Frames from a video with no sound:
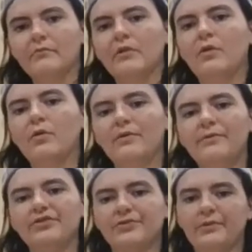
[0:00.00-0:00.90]
or if
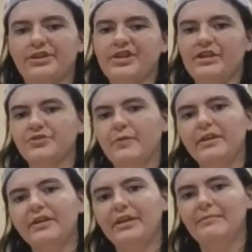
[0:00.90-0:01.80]
you just want to change
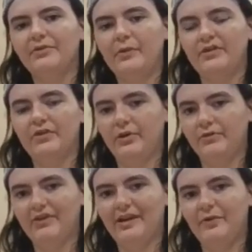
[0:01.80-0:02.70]
quickly in between
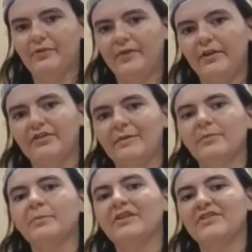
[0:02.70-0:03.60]
tones, have your fingertips
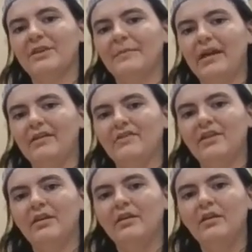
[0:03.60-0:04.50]
pressed up against
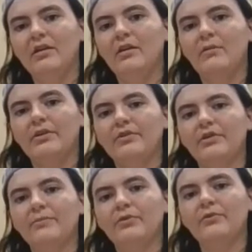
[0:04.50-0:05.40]
it, or you
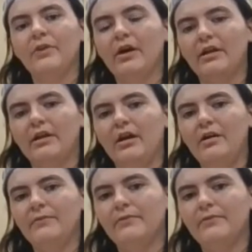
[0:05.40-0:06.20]
can move on and off.